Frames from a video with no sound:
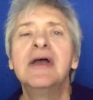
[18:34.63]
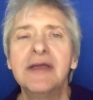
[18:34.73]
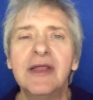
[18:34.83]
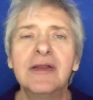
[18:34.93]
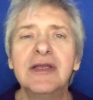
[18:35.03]

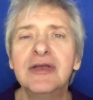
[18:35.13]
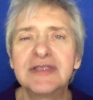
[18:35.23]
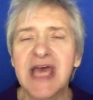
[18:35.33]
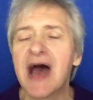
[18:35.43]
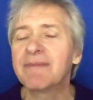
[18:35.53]
you know, that you
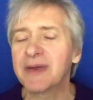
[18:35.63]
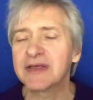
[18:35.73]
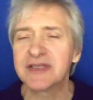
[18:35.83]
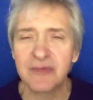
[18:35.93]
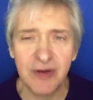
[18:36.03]
tap
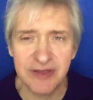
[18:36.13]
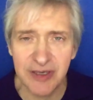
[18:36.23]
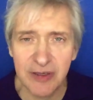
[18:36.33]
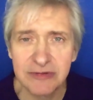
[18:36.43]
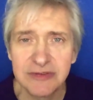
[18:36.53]
into one of the
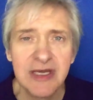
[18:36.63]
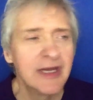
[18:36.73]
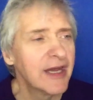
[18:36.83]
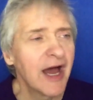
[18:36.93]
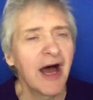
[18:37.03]
old
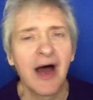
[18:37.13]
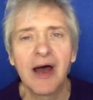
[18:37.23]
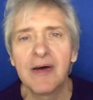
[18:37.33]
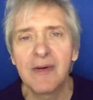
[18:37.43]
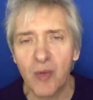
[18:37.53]

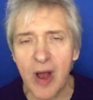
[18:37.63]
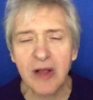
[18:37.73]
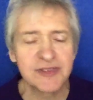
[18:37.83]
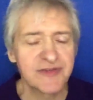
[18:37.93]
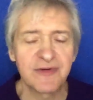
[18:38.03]
uh,
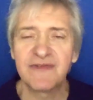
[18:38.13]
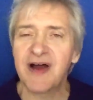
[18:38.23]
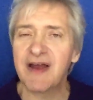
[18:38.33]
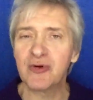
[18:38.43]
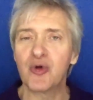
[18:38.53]
wells of revival.